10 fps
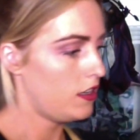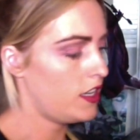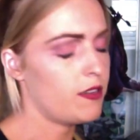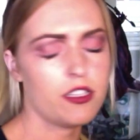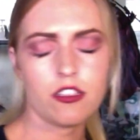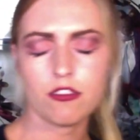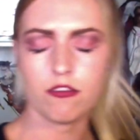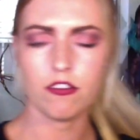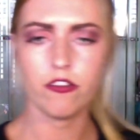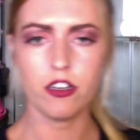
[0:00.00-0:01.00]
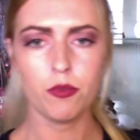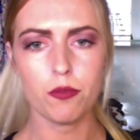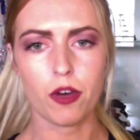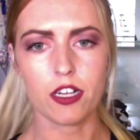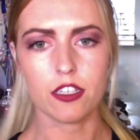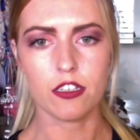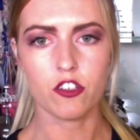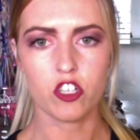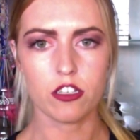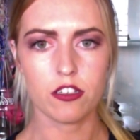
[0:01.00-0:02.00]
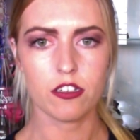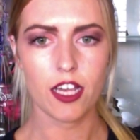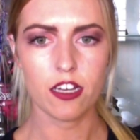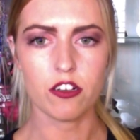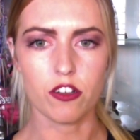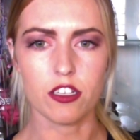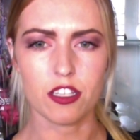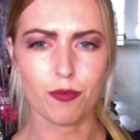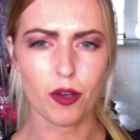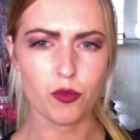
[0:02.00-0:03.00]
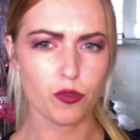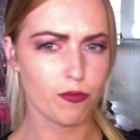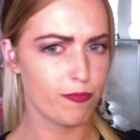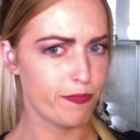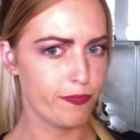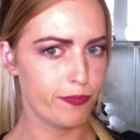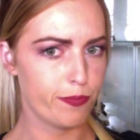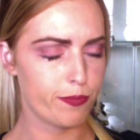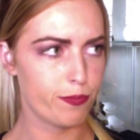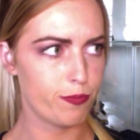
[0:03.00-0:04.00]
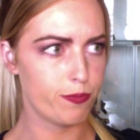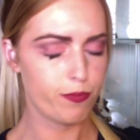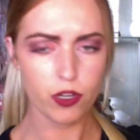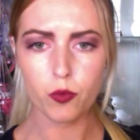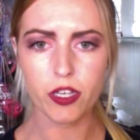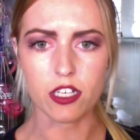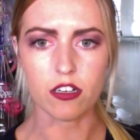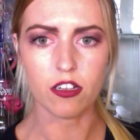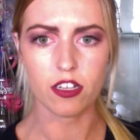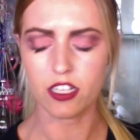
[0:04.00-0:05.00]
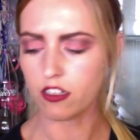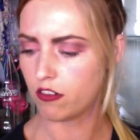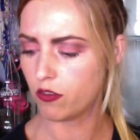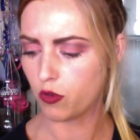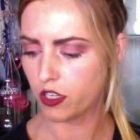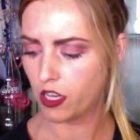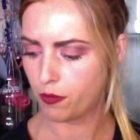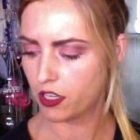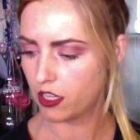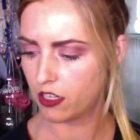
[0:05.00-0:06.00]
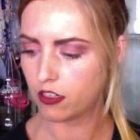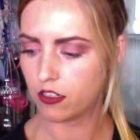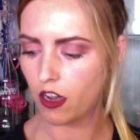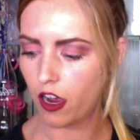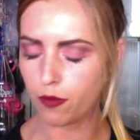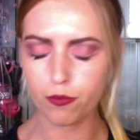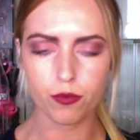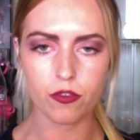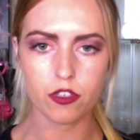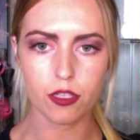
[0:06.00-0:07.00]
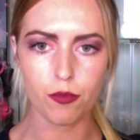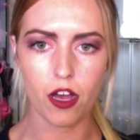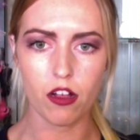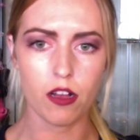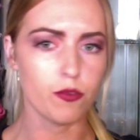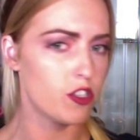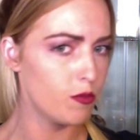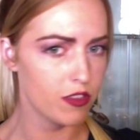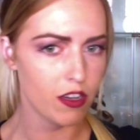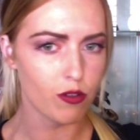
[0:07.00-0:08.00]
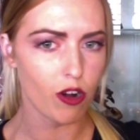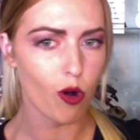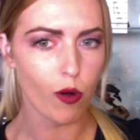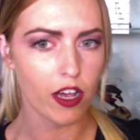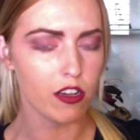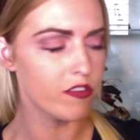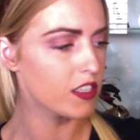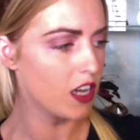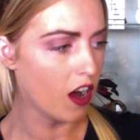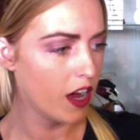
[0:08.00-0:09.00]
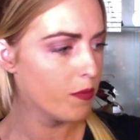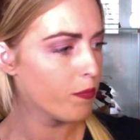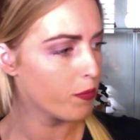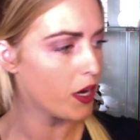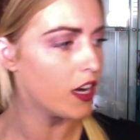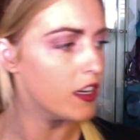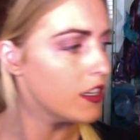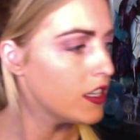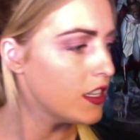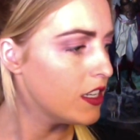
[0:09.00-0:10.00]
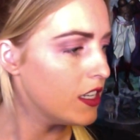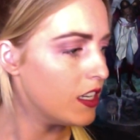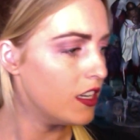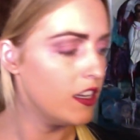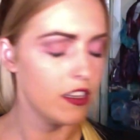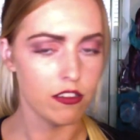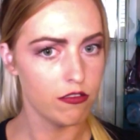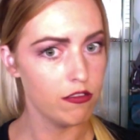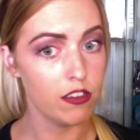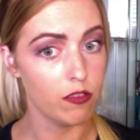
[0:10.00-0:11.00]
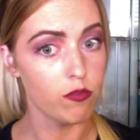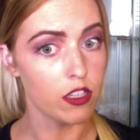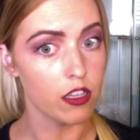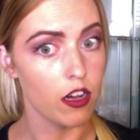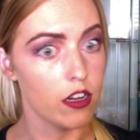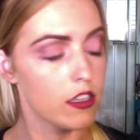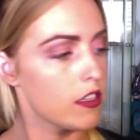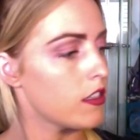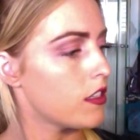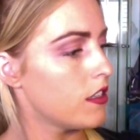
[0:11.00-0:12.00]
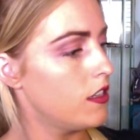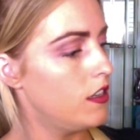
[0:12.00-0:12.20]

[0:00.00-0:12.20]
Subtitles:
It just, if anybody buys this, just take note. It smells pretty weird. Like, it's got a real chemically type smell. I'm assuming that will go away over time, but it really kind of lingers.